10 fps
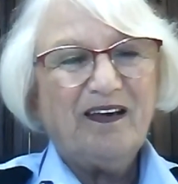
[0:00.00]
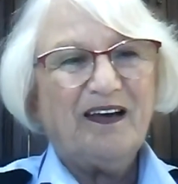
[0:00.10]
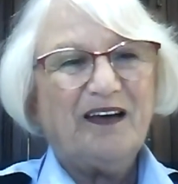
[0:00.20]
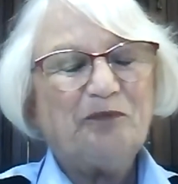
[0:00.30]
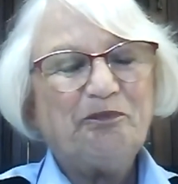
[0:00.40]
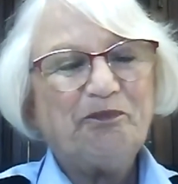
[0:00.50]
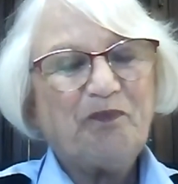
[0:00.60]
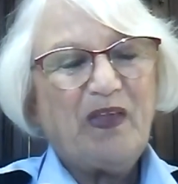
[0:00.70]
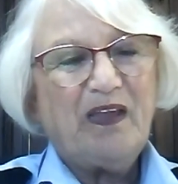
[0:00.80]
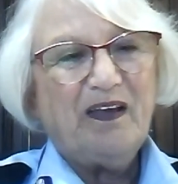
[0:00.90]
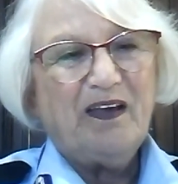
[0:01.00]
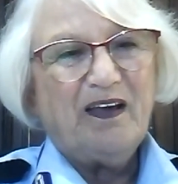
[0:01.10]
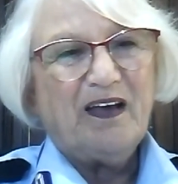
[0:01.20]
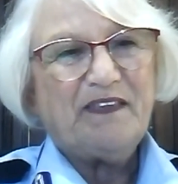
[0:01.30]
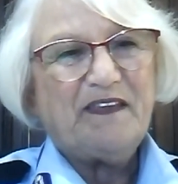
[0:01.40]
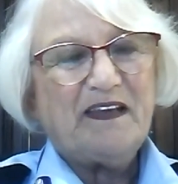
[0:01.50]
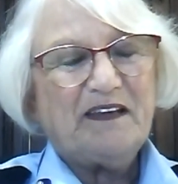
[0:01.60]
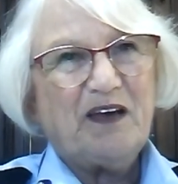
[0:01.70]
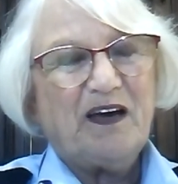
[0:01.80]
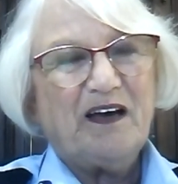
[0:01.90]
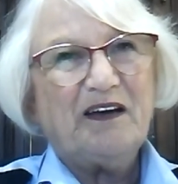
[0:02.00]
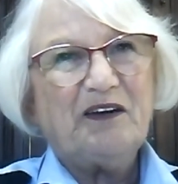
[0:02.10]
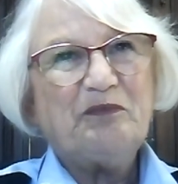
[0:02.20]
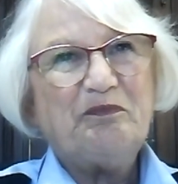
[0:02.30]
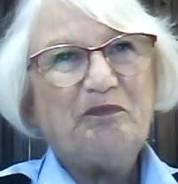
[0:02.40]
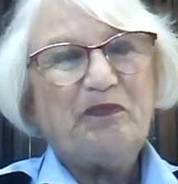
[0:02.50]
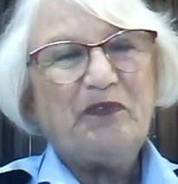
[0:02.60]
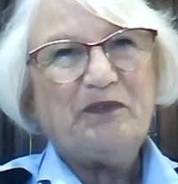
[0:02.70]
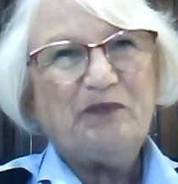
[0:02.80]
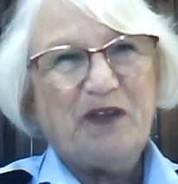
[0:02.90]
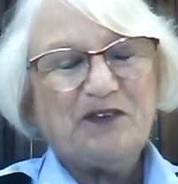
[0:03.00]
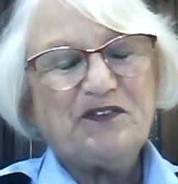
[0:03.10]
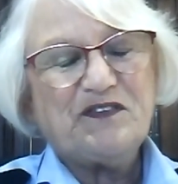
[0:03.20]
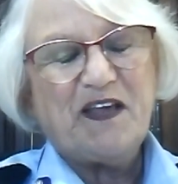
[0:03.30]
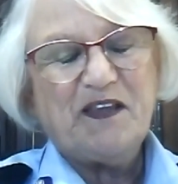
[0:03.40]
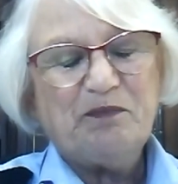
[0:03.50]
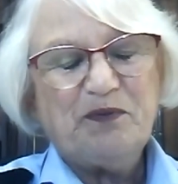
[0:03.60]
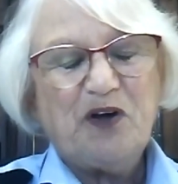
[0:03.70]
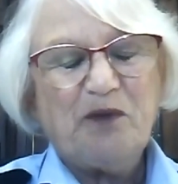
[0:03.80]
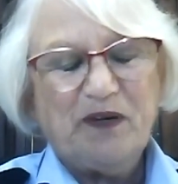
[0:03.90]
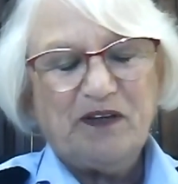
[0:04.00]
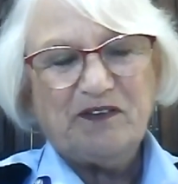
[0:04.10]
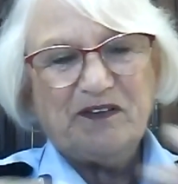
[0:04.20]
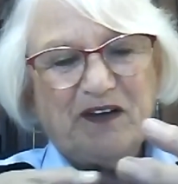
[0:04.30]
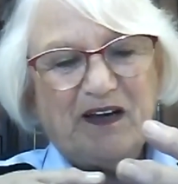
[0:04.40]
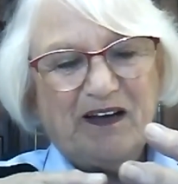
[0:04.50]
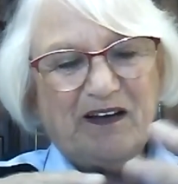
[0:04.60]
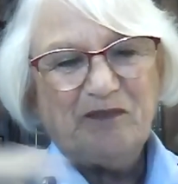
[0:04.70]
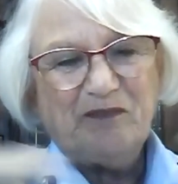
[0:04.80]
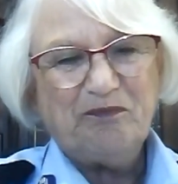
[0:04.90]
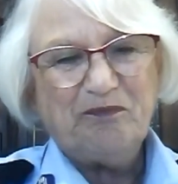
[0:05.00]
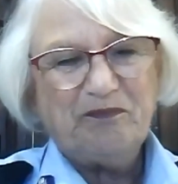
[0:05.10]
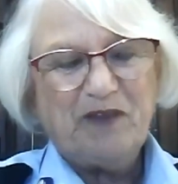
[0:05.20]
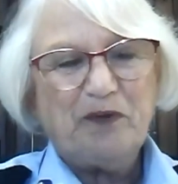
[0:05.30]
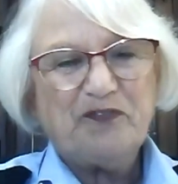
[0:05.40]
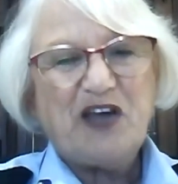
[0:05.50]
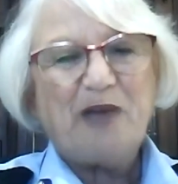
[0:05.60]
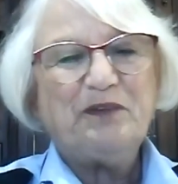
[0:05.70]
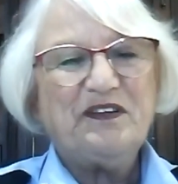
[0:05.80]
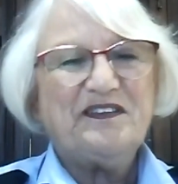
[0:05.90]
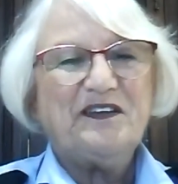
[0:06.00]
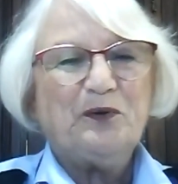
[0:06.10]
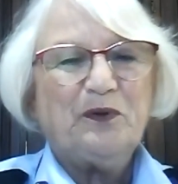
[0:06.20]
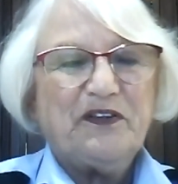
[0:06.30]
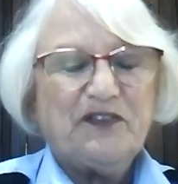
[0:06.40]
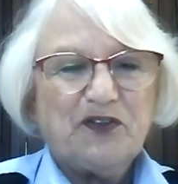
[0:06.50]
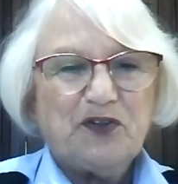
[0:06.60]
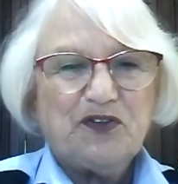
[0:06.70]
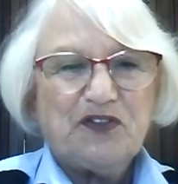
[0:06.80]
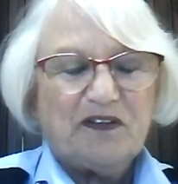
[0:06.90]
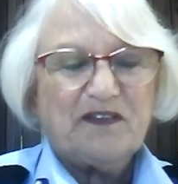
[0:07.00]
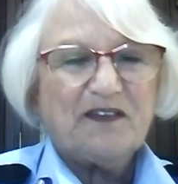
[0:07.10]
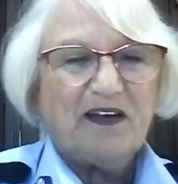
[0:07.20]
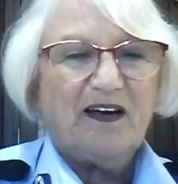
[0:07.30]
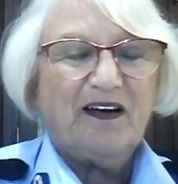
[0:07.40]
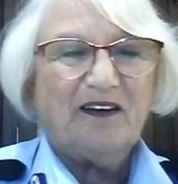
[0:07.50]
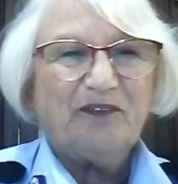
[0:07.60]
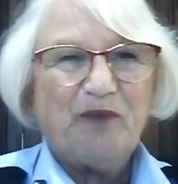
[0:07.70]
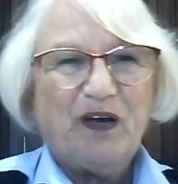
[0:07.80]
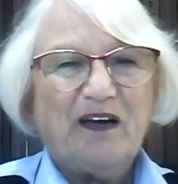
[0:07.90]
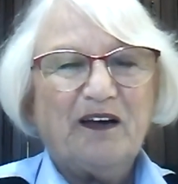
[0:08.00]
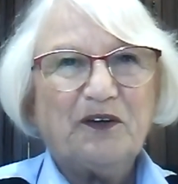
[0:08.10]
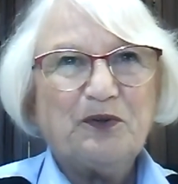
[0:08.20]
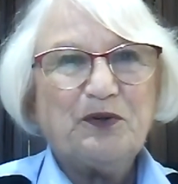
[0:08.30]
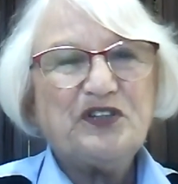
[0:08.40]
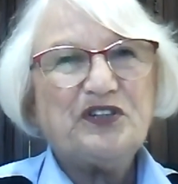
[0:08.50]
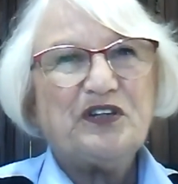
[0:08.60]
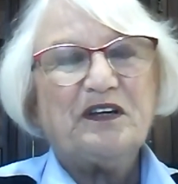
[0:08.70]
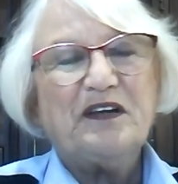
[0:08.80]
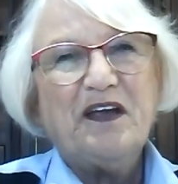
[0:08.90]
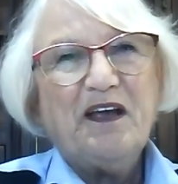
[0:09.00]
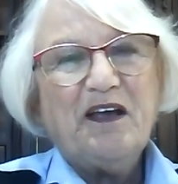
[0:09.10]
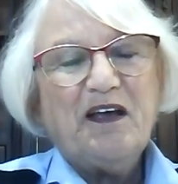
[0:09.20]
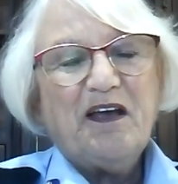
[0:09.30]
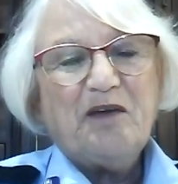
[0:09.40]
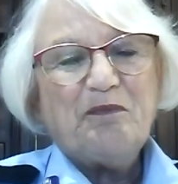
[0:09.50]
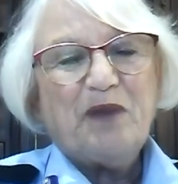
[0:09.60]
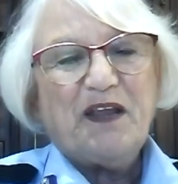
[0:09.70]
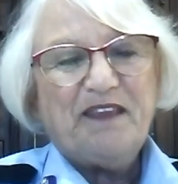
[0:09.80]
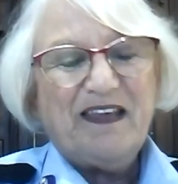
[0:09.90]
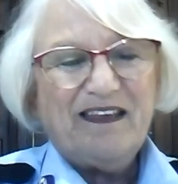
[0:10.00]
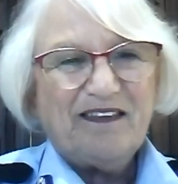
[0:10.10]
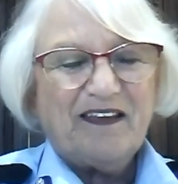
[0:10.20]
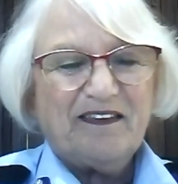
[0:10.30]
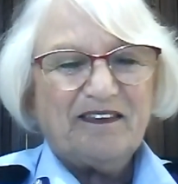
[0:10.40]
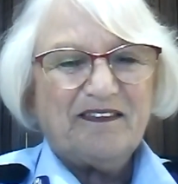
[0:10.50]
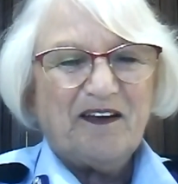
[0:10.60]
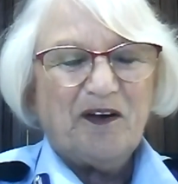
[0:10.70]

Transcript: I think, as you say, the predominant number of chaplains in all institutions are Christian, but I think that